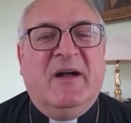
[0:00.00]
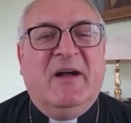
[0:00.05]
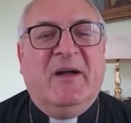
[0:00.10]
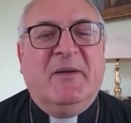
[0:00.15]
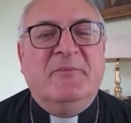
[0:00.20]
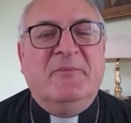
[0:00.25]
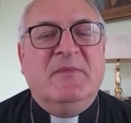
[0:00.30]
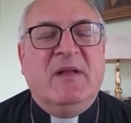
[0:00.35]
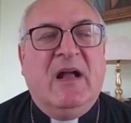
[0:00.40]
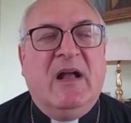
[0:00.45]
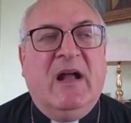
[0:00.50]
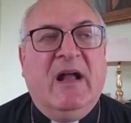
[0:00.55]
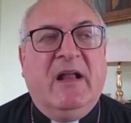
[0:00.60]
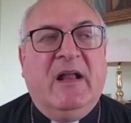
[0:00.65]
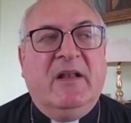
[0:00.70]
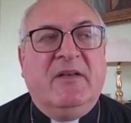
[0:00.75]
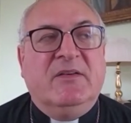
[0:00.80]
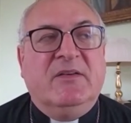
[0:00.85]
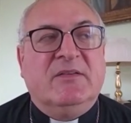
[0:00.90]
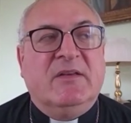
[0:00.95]
um,
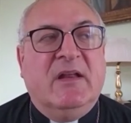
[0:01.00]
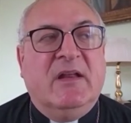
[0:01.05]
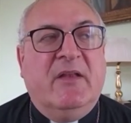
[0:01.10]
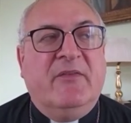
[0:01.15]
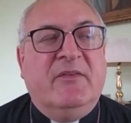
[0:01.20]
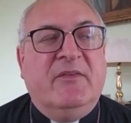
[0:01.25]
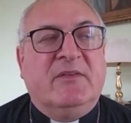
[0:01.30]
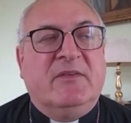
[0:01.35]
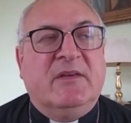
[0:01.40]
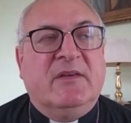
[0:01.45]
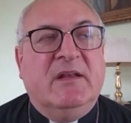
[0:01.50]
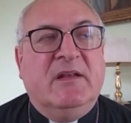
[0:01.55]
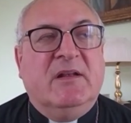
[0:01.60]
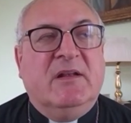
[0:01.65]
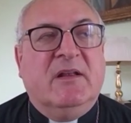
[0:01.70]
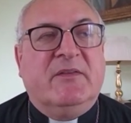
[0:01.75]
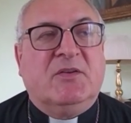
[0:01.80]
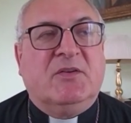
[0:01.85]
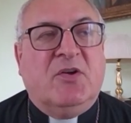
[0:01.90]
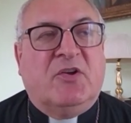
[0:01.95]
and, and
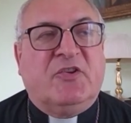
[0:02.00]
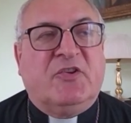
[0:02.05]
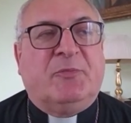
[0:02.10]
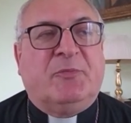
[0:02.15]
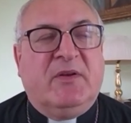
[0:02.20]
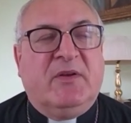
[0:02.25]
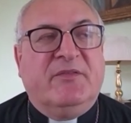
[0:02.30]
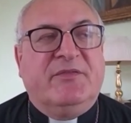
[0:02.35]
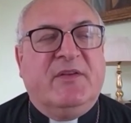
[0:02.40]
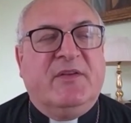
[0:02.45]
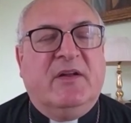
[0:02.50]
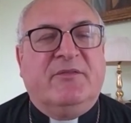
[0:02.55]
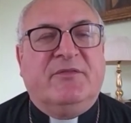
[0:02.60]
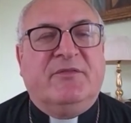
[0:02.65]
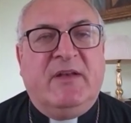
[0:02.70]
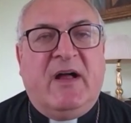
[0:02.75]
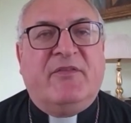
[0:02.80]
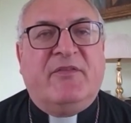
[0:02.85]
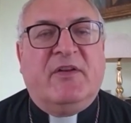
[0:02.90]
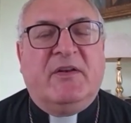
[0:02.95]
the, the gospel of,
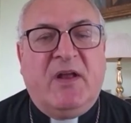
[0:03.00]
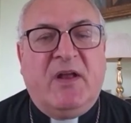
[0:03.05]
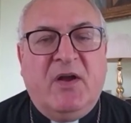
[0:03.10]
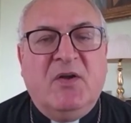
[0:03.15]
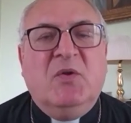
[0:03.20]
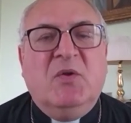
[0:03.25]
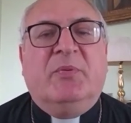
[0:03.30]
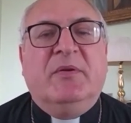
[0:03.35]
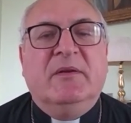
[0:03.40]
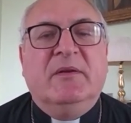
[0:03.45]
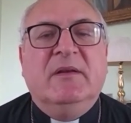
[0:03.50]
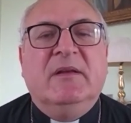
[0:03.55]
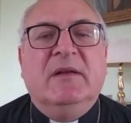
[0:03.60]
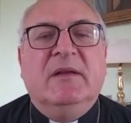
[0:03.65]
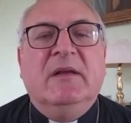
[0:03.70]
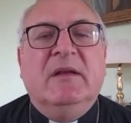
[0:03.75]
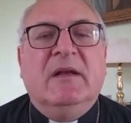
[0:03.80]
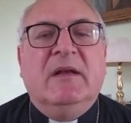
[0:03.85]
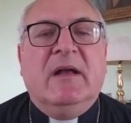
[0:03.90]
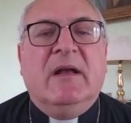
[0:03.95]
of love and hope
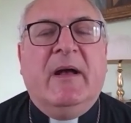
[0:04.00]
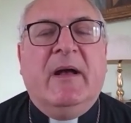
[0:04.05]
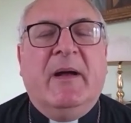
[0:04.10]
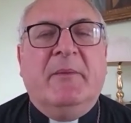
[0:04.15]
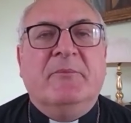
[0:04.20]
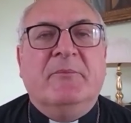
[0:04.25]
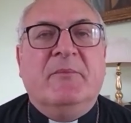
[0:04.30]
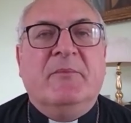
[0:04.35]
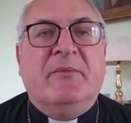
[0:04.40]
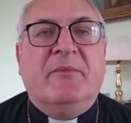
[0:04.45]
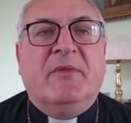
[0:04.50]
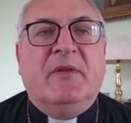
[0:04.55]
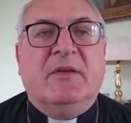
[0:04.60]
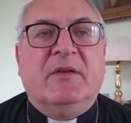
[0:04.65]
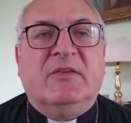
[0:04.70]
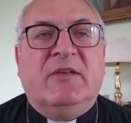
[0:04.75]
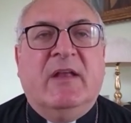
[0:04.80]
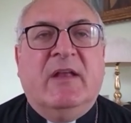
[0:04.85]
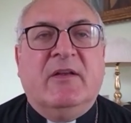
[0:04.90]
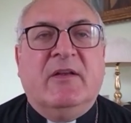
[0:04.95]
um,
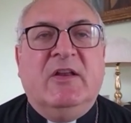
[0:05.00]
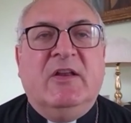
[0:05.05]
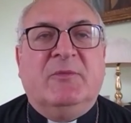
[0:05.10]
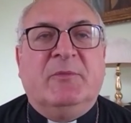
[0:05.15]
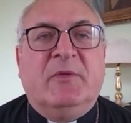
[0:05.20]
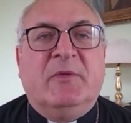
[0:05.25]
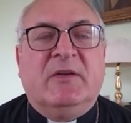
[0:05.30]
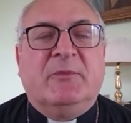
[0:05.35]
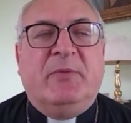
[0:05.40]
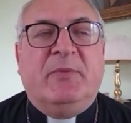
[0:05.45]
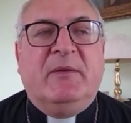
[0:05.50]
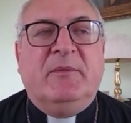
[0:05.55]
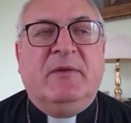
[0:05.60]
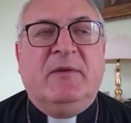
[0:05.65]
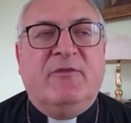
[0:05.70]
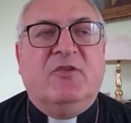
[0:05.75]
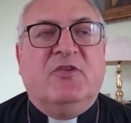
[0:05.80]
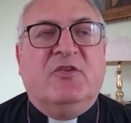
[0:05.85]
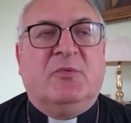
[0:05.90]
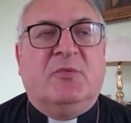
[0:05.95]
that, has, that has been
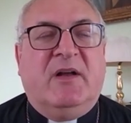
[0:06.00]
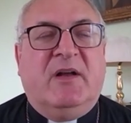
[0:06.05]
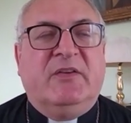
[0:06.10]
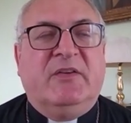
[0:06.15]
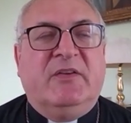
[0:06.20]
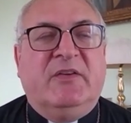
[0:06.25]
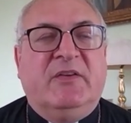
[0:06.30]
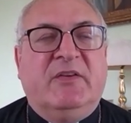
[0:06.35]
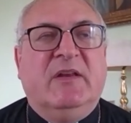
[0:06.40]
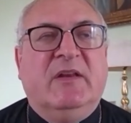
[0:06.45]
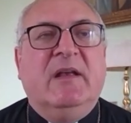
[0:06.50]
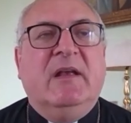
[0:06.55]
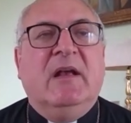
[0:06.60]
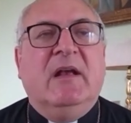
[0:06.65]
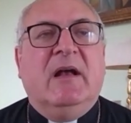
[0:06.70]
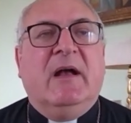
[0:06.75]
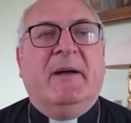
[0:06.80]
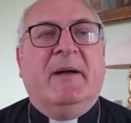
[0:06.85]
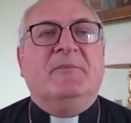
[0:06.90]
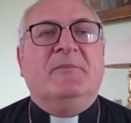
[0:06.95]
given to us.
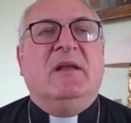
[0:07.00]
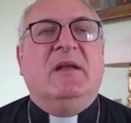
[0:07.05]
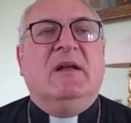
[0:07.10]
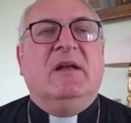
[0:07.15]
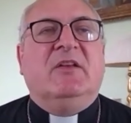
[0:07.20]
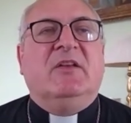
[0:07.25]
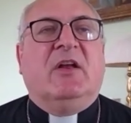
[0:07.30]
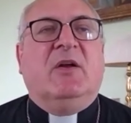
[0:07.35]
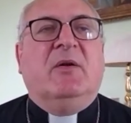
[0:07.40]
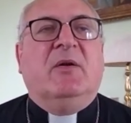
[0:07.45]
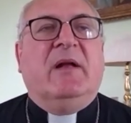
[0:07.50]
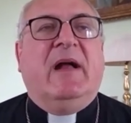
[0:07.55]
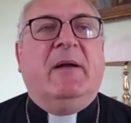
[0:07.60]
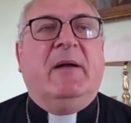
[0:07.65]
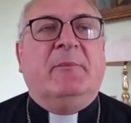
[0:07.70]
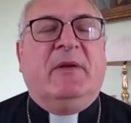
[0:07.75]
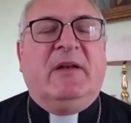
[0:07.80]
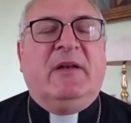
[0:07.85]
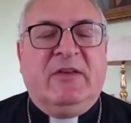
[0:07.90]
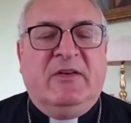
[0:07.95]
Um, so,
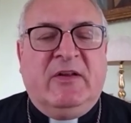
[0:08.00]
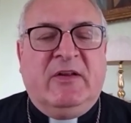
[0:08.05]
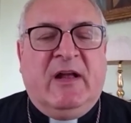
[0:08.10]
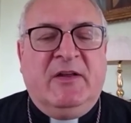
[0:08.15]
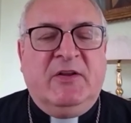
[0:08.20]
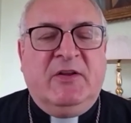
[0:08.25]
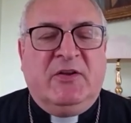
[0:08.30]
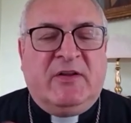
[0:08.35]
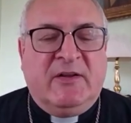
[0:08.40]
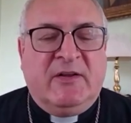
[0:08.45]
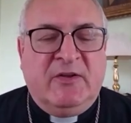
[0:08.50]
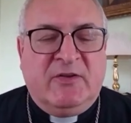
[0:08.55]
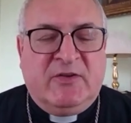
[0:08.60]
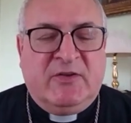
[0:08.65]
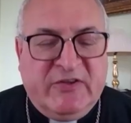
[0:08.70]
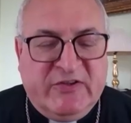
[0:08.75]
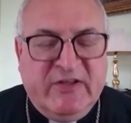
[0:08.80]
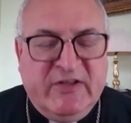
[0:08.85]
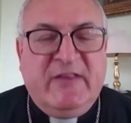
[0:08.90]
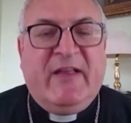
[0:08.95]
but uh, you, you,
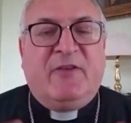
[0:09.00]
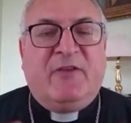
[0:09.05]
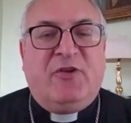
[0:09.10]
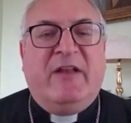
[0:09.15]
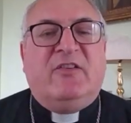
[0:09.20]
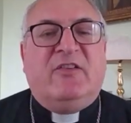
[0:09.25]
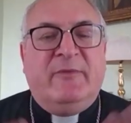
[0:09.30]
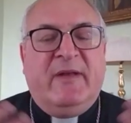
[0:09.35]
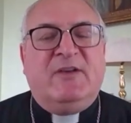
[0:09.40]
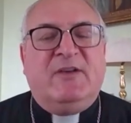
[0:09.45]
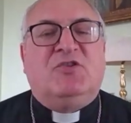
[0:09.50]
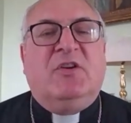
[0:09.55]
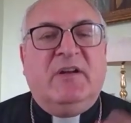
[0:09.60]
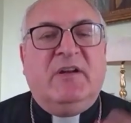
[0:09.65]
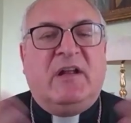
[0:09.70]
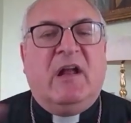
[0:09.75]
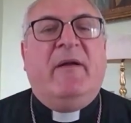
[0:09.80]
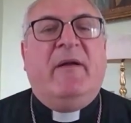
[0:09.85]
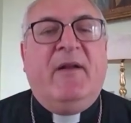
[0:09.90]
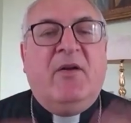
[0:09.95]
can see that
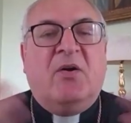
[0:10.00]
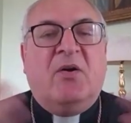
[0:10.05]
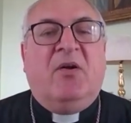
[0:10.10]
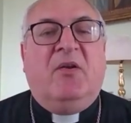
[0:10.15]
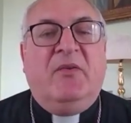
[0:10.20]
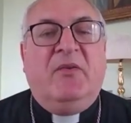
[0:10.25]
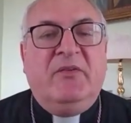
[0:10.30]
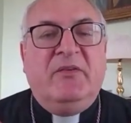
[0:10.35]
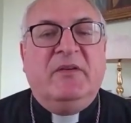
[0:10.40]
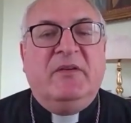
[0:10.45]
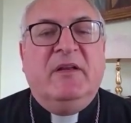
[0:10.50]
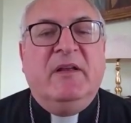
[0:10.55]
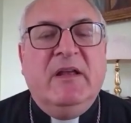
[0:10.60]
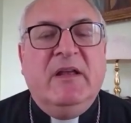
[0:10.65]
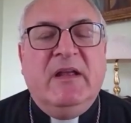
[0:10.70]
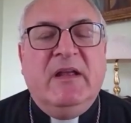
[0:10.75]
transformation going on